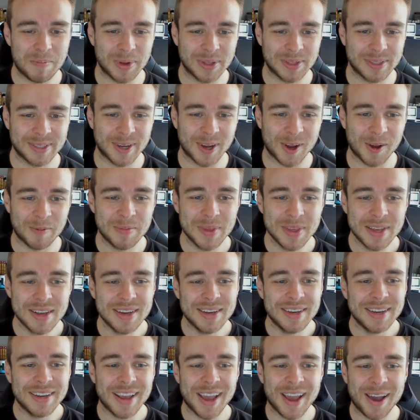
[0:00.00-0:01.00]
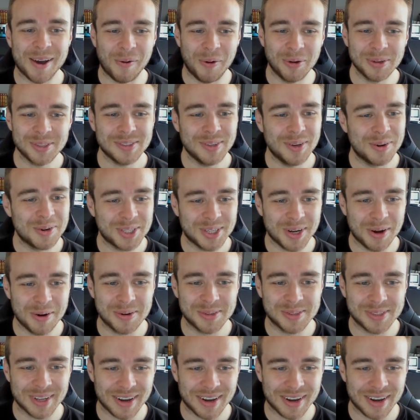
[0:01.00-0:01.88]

But yeah, it also shows